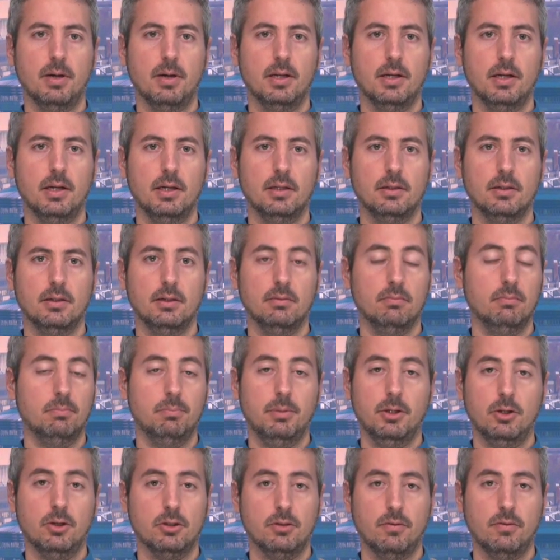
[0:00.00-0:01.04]
uh, the,
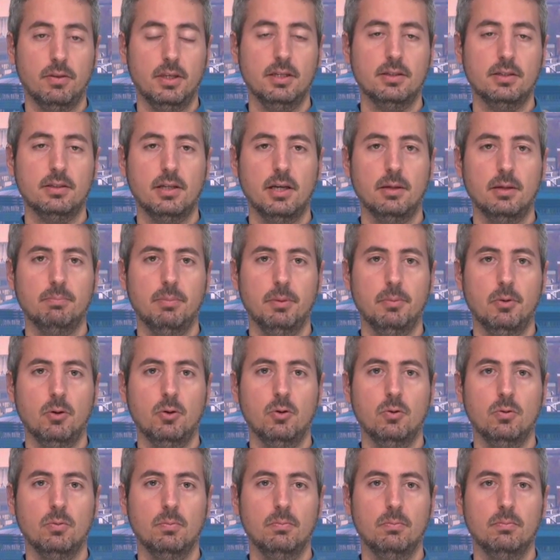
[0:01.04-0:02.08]
because of these 10 people
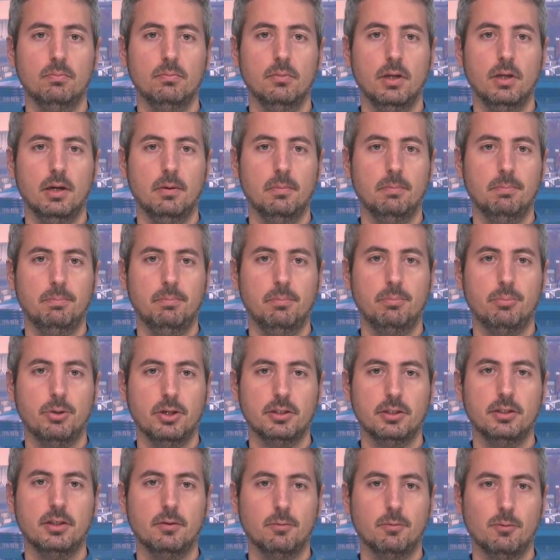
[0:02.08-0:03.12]
who uh,
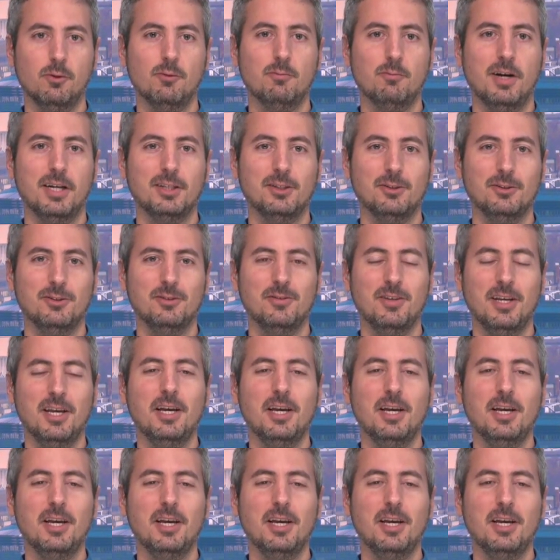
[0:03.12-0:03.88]
pressed the wrong button,